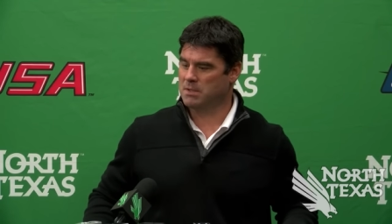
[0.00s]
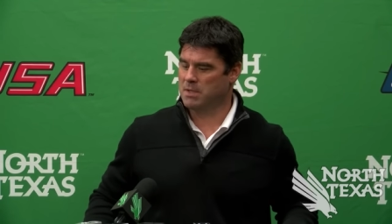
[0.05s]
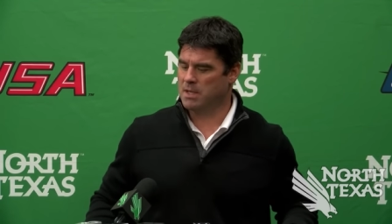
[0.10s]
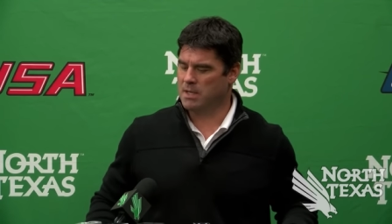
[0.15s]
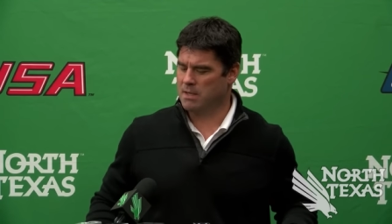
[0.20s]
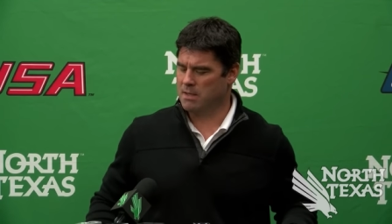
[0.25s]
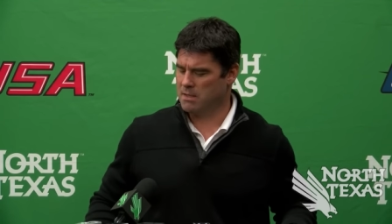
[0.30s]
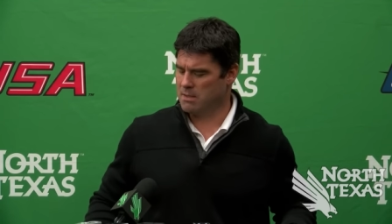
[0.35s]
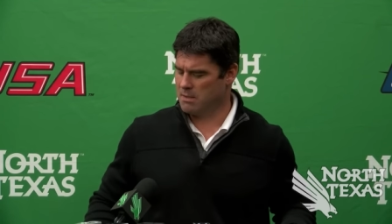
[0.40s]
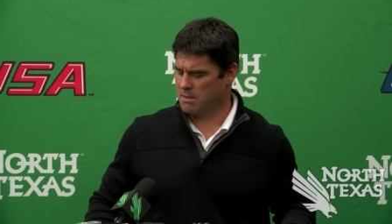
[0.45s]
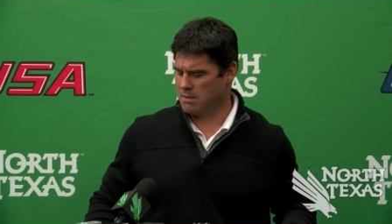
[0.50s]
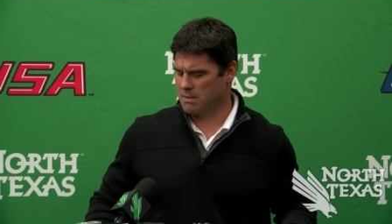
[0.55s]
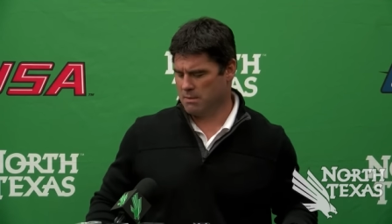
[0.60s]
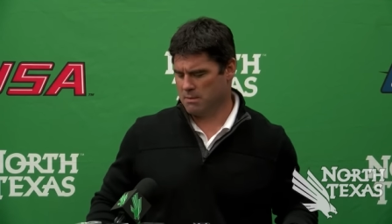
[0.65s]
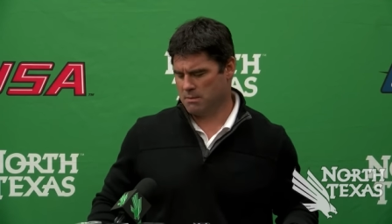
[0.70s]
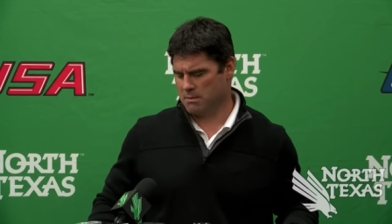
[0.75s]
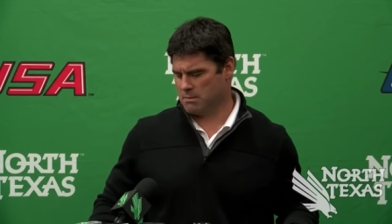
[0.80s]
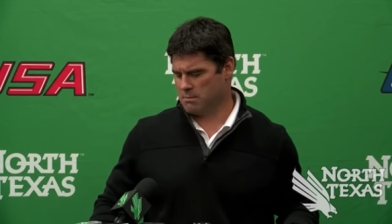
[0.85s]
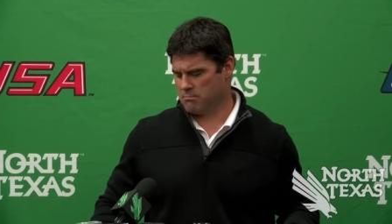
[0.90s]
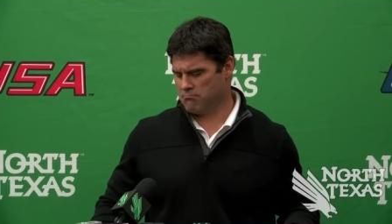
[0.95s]
And
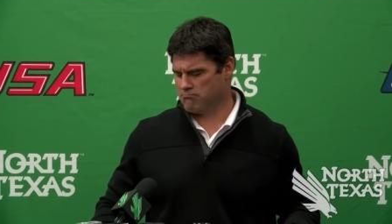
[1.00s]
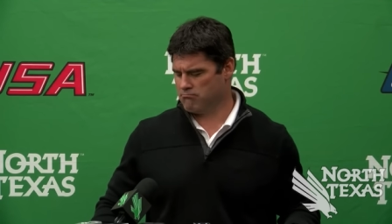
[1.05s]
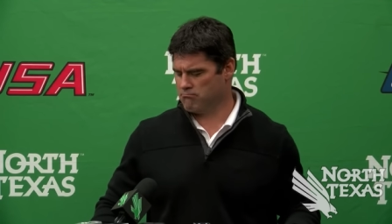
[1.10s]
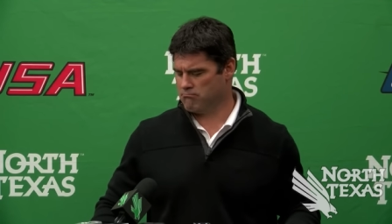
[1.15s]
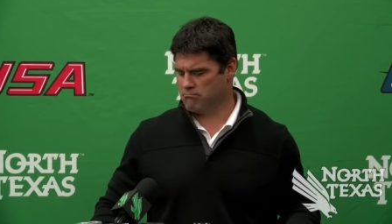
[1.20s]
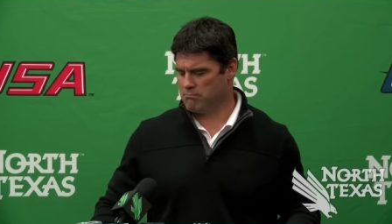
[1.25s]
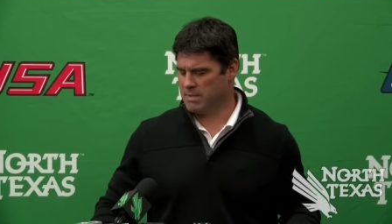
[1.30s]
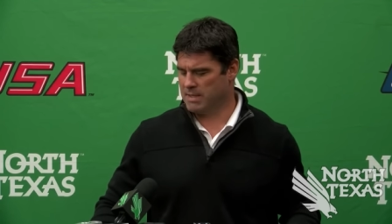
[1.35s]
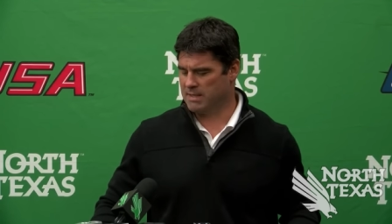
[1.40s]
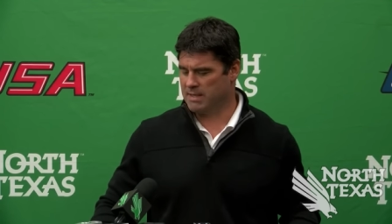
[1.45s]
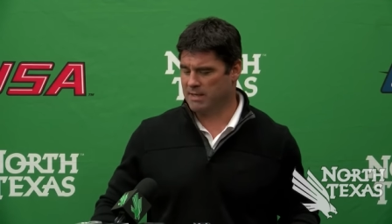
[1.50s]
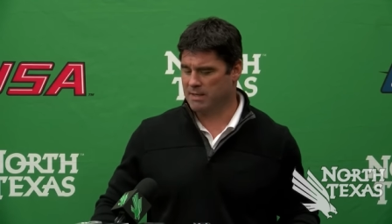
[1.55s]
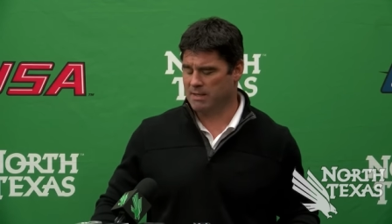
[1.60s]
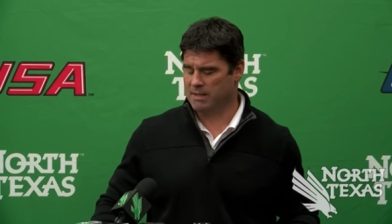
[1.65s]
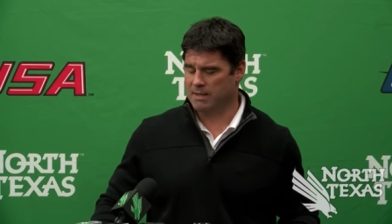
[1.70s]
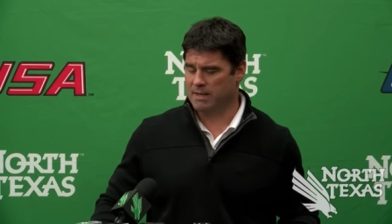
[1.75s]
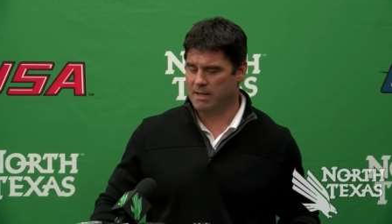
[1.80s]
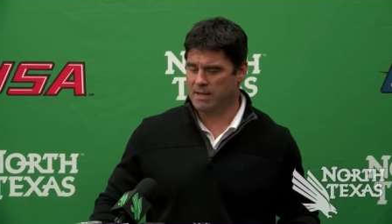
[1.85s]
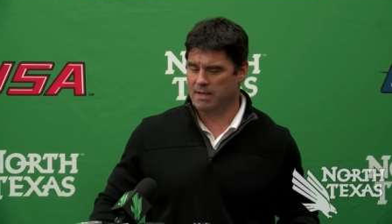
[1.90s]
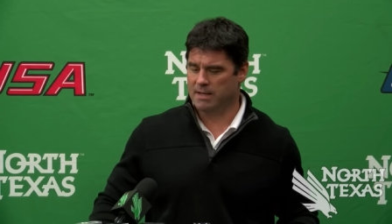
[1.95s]
at the end
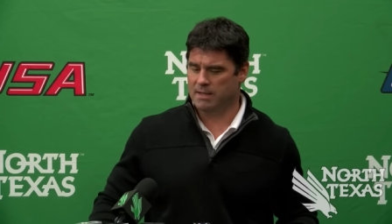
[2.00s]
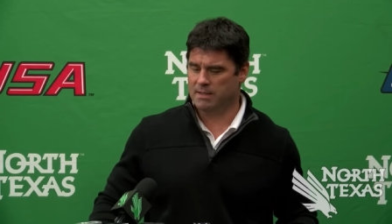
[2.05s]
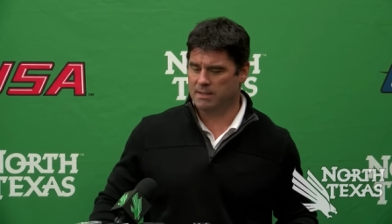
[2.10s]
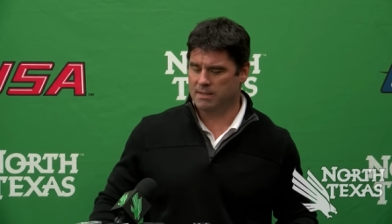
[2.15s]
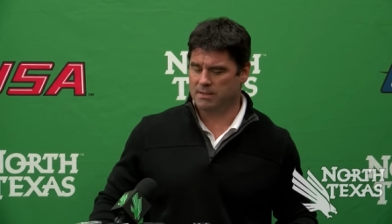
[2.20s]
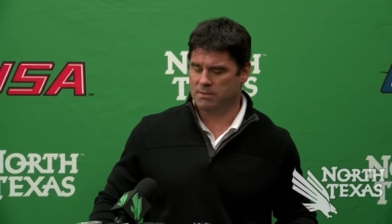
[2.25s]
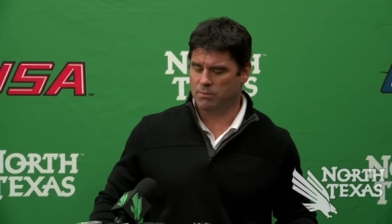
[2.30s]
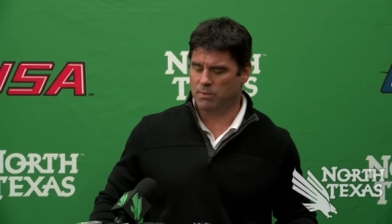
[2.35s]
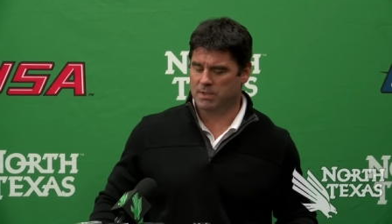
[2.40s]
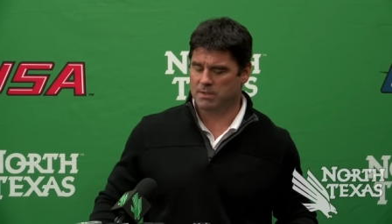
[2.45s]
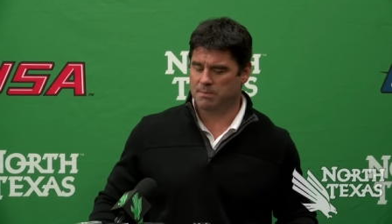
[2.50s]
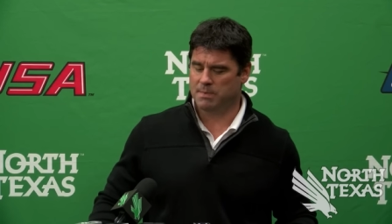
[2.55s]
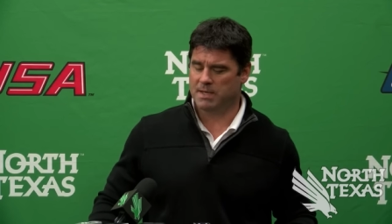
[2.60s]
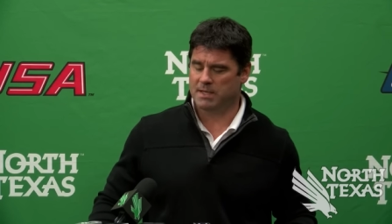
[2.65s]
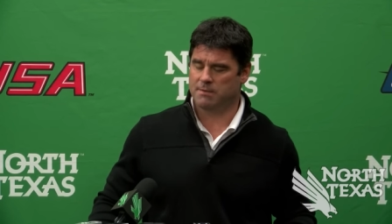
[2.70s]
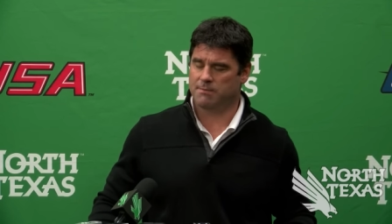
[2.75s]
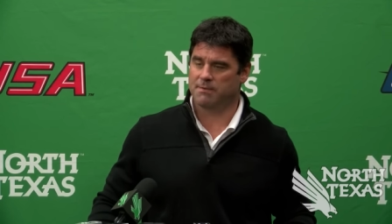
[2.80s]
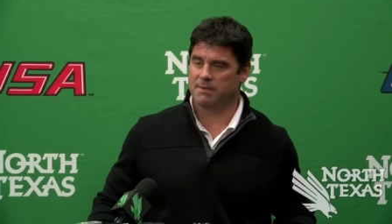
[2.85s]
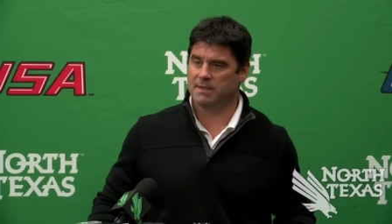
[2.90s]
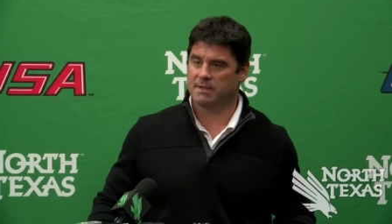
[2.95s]
of the day, it's what's
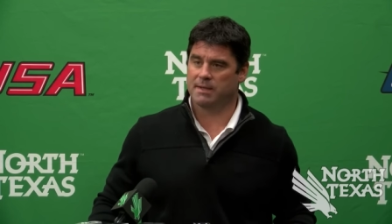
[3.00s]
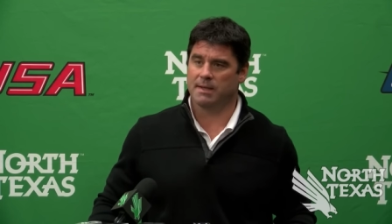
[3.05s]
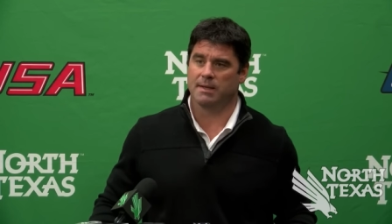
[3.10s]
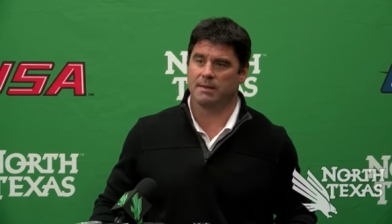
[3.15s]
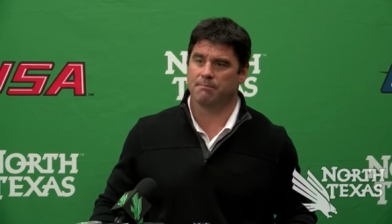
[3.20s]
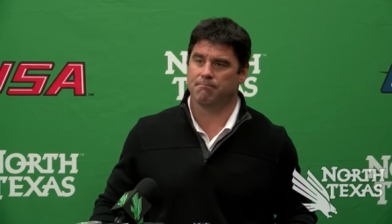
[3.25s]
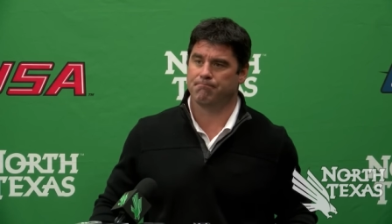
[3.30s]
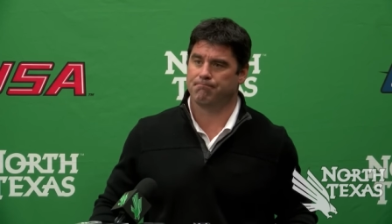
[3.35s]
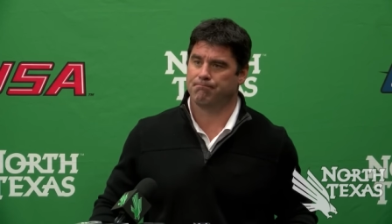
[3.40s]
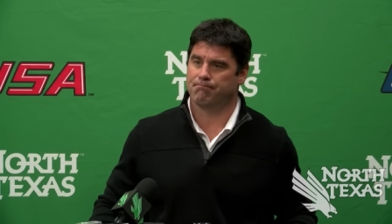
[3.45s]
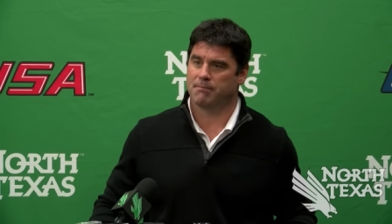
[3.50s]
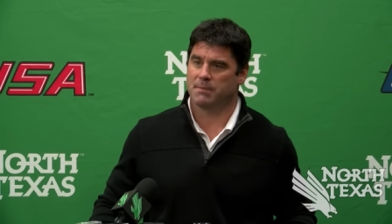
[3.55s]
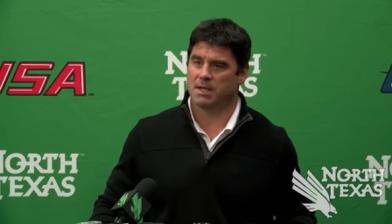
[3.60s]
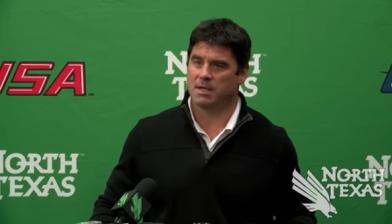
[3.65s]
best for the team.